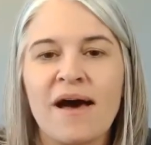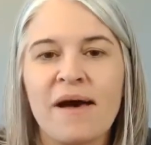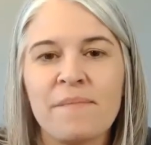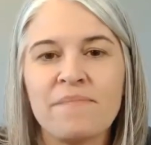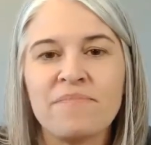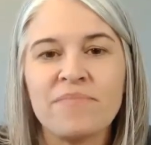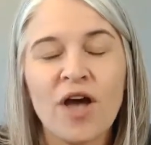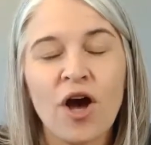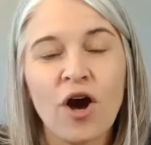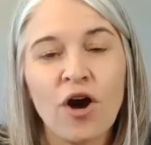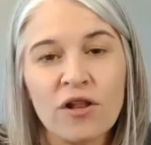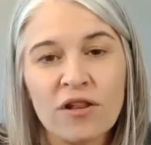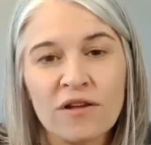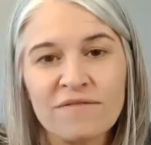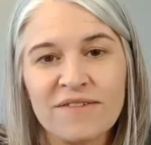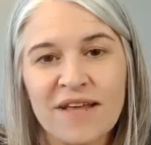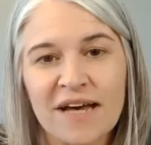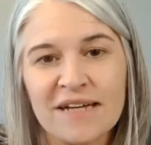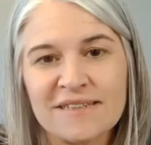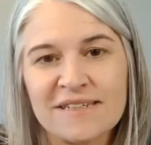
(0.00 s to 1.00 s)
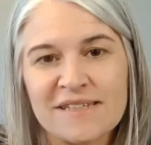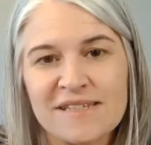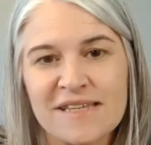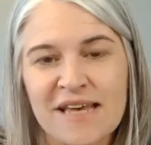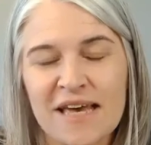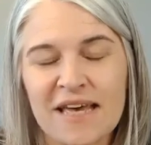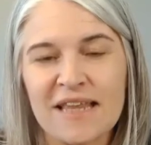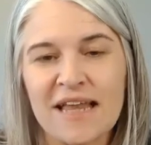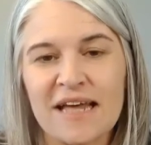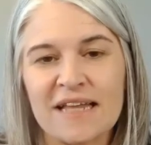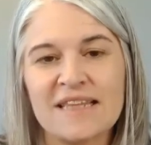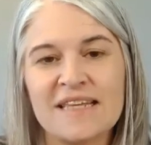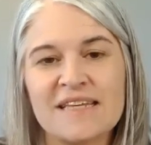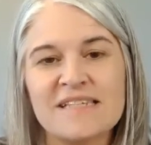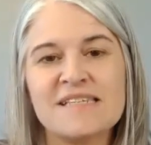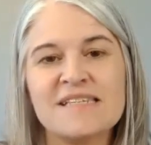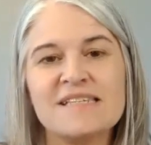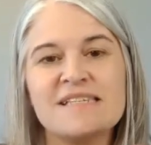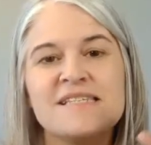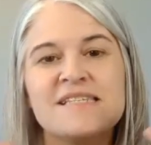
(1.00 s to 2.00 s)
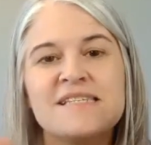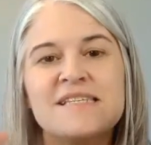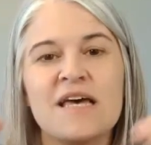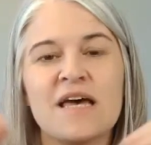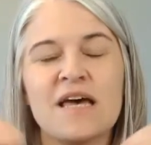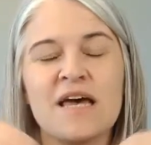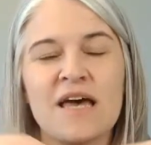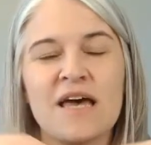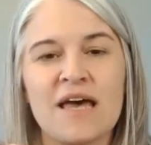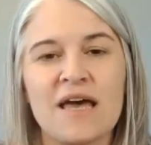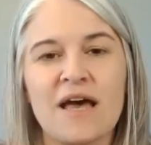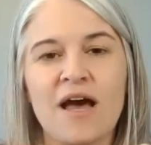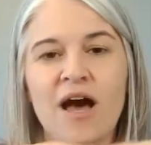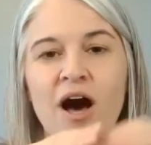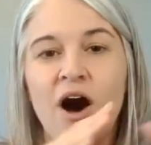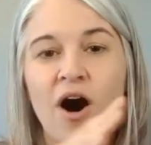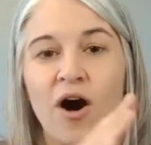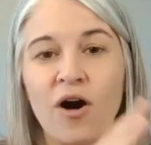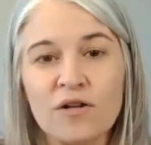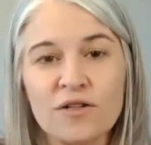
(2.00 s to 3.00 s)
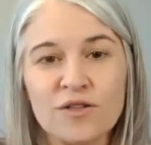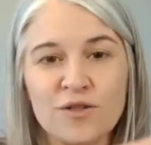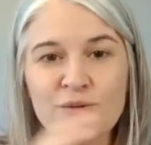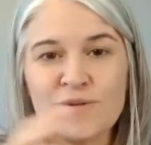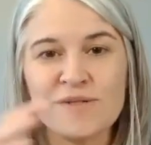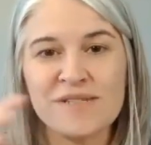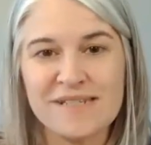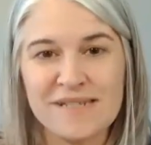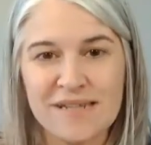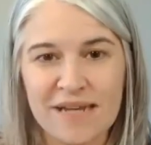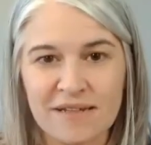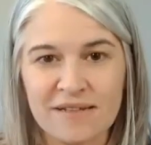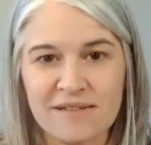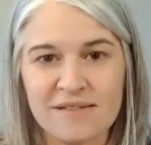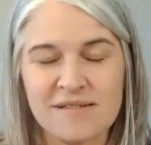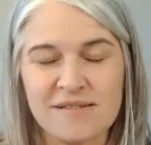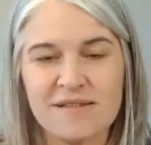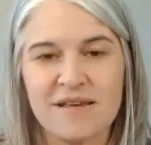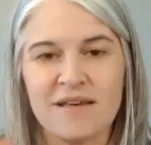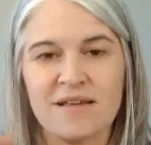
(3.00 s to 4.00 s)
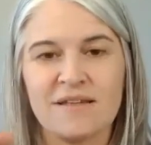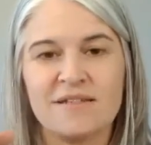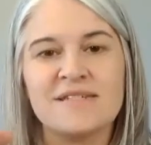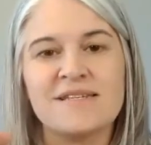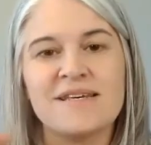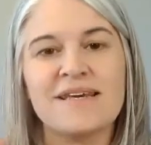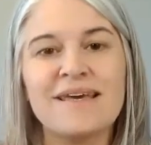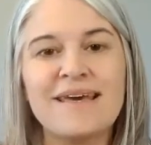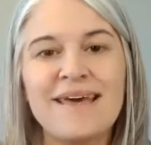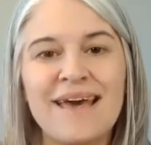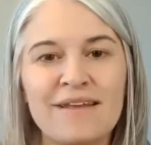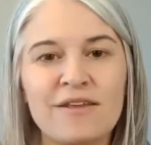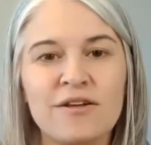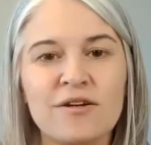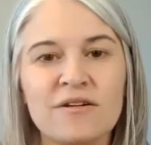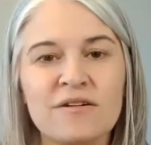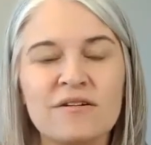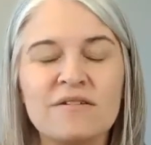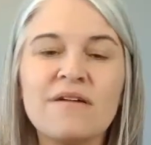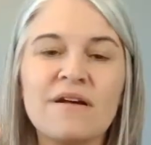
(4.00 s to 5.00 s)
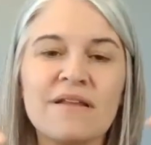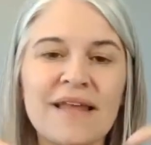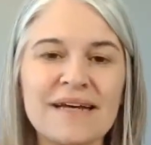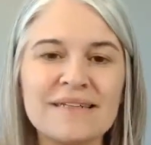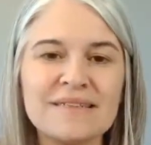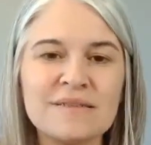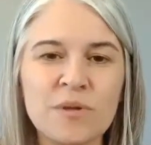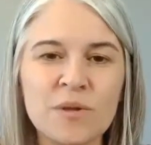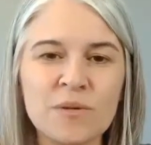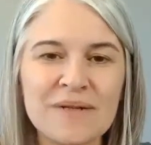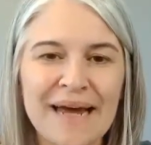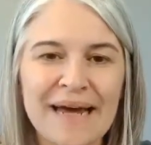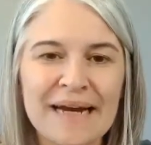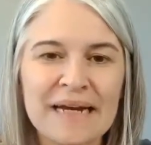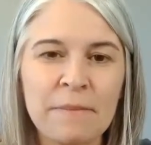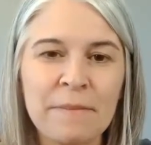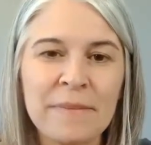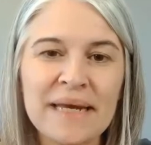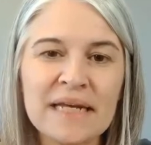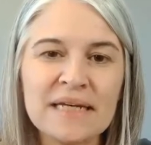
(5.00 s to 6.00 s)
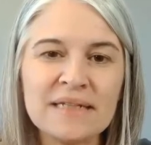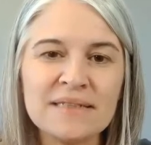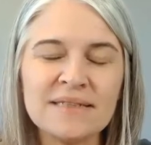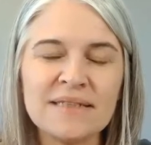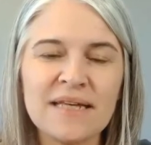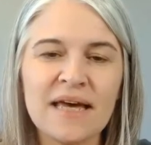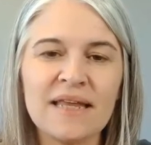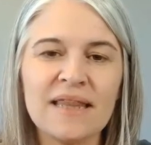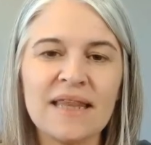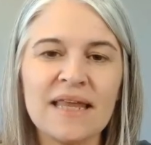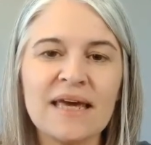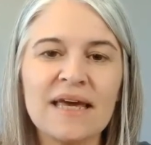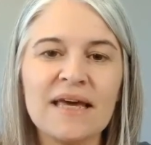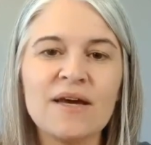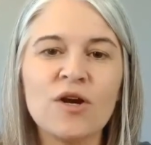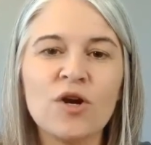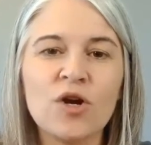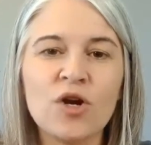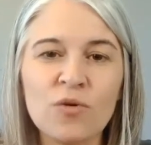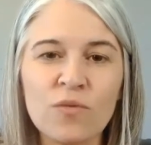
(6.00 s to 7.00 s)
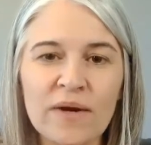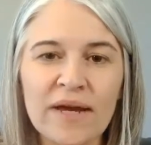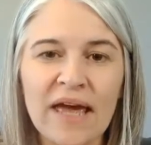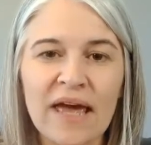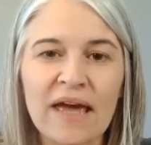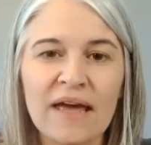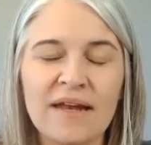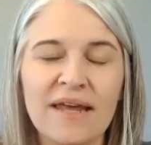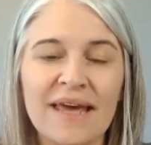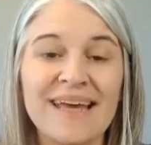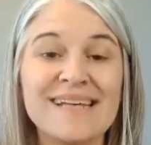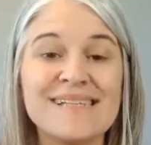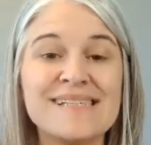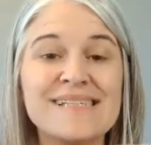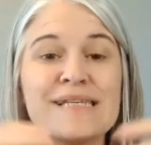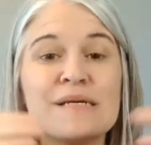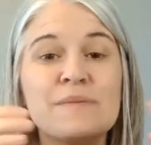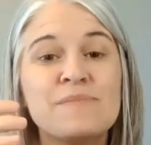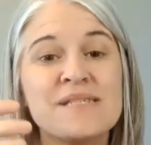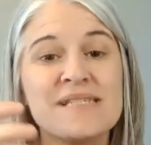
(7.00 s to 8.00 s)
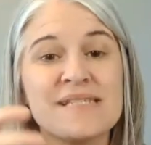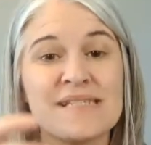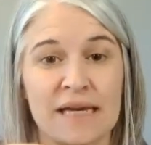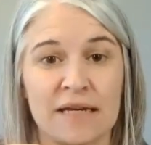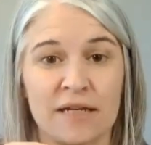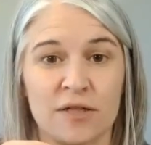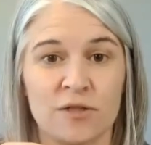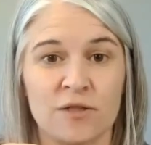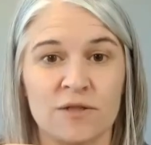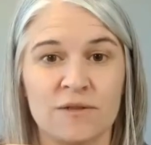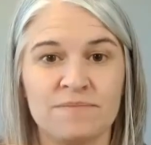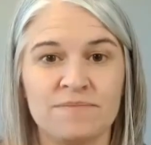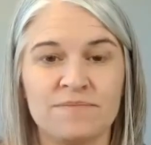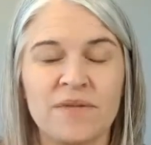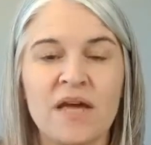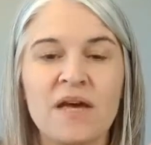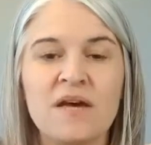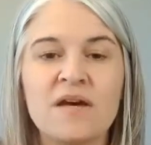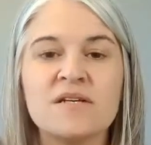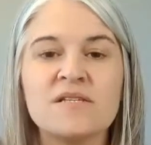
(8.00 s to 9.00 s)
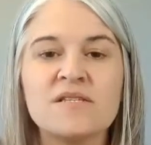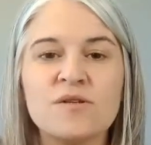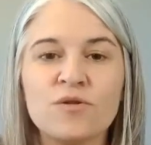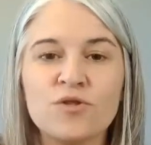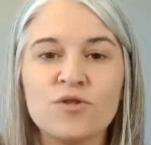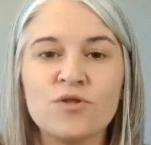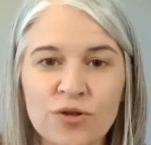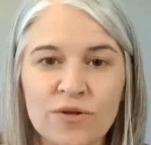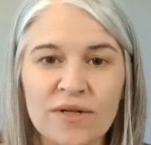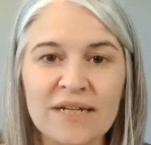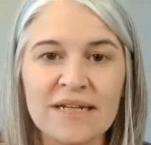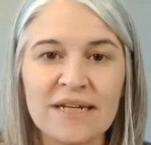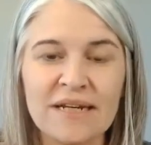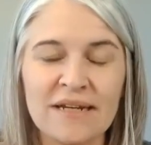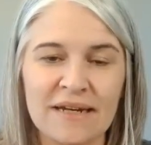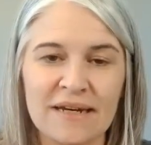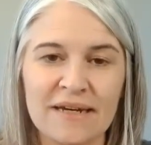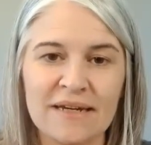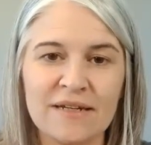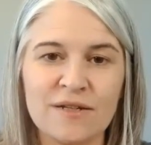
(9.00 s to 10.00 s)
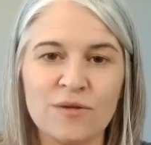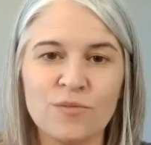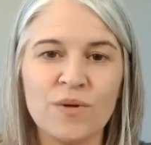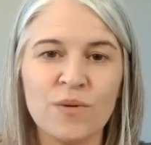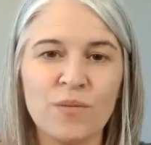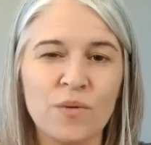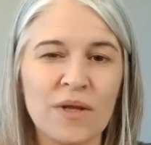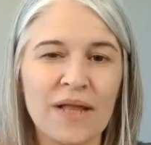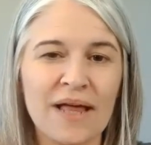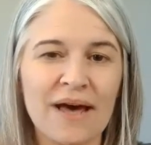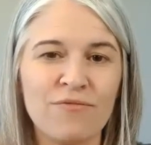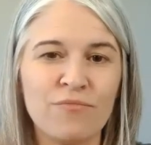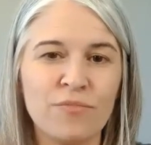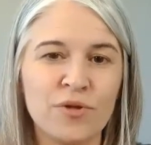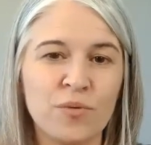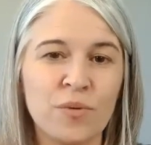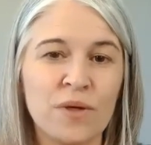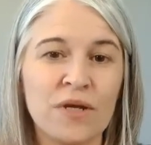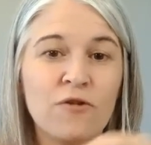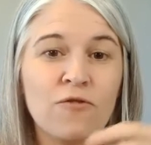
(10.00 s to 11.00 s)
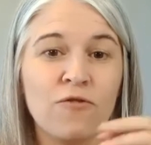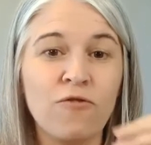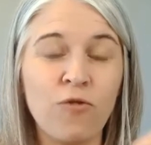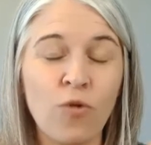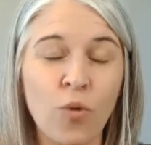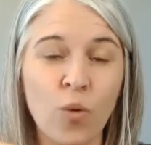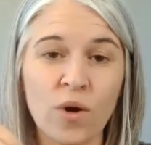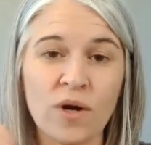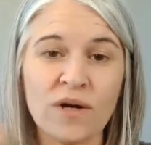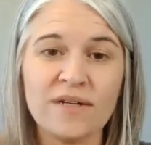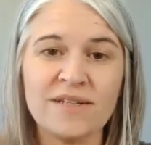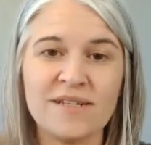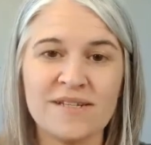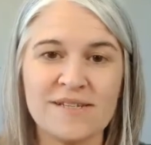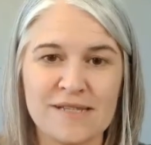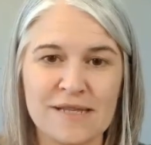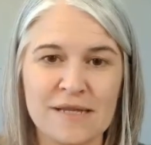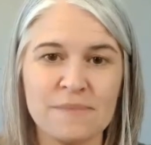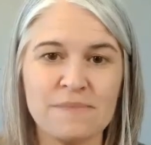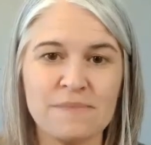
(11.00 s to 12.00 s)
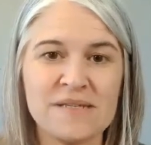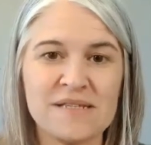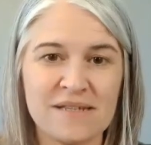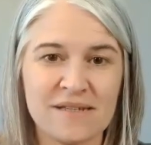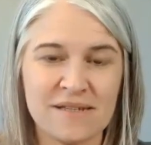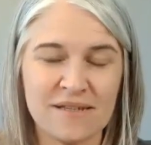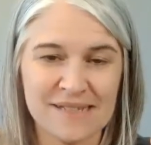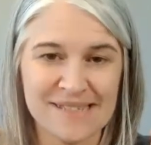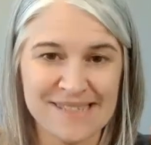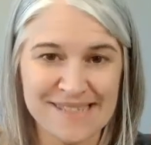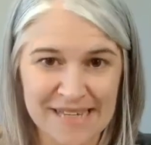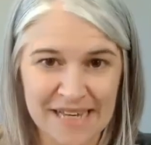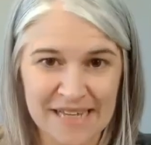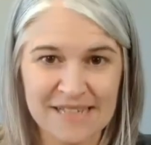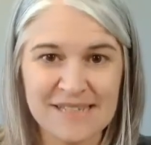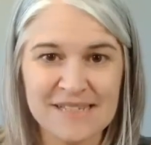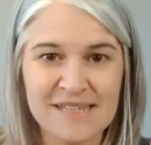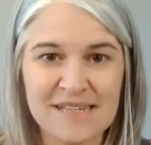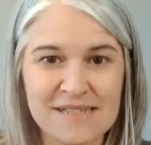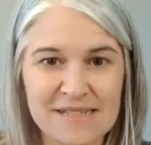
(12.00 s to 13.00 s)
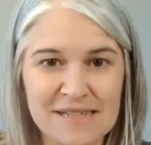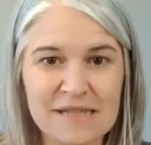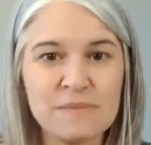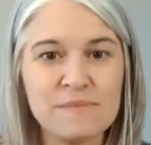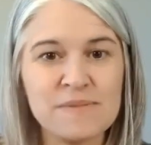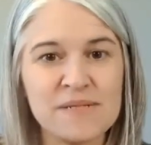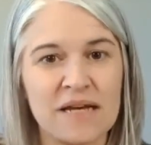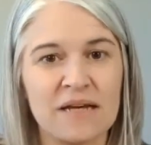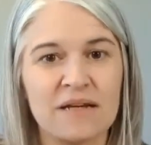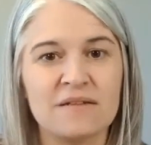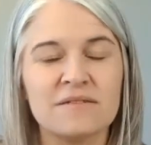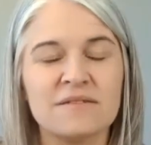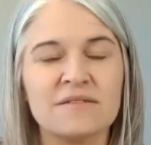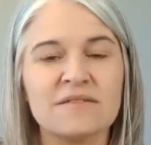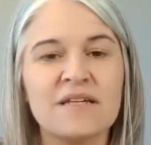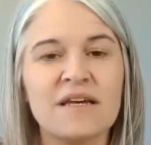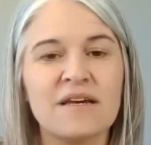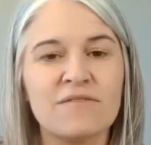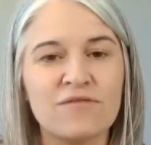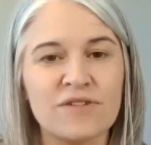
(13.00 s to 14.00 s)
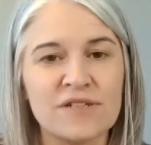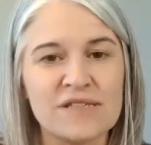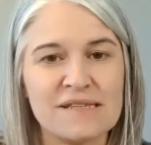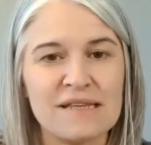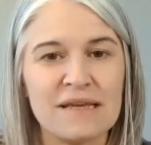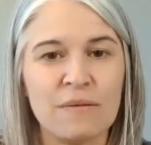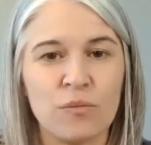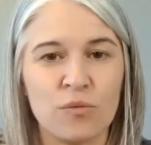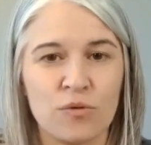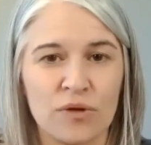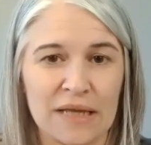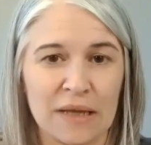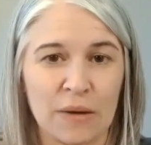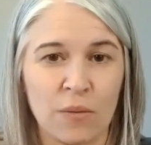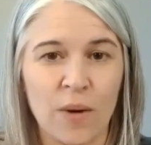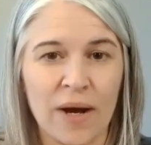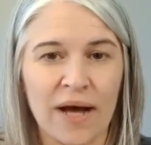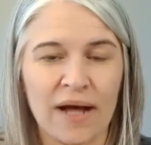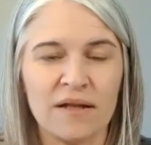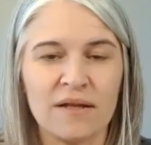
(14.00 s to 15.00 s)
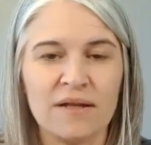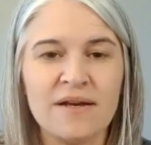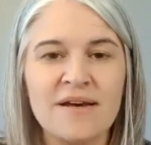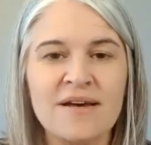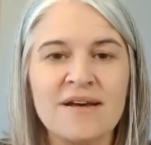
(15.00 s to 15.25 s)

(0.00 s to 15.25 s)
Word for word: Um, all of that to say that this is all those states together last about 90 minutes and they create a sleep cycle. So during the night, we will have between four to sleep, six sleep cycles if we sleep really well.